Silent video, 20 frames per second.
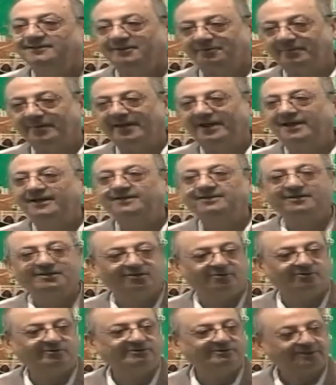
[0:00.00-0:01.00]
The bag
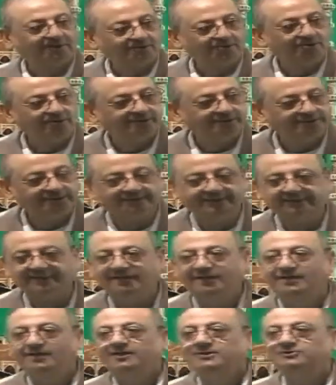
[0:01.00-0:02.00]
denotes a quantity.
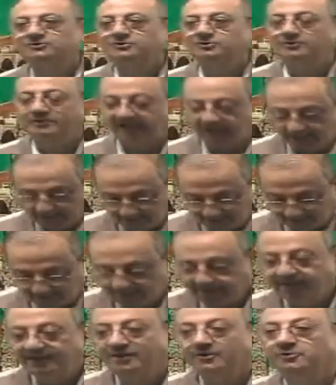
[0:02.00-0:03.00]
So
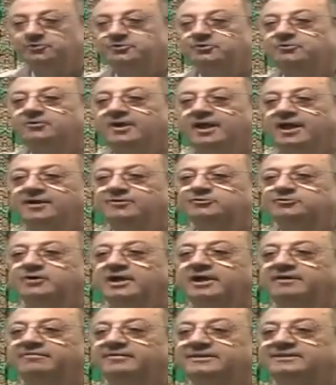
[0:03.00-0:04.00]
then you will have to
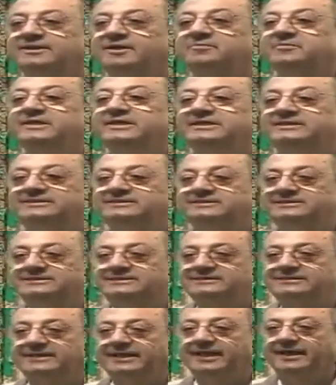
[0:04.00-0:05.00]
have a
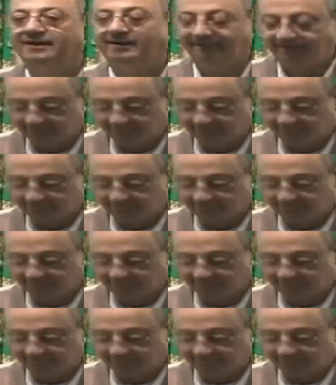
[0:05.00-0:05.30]
tamiz there.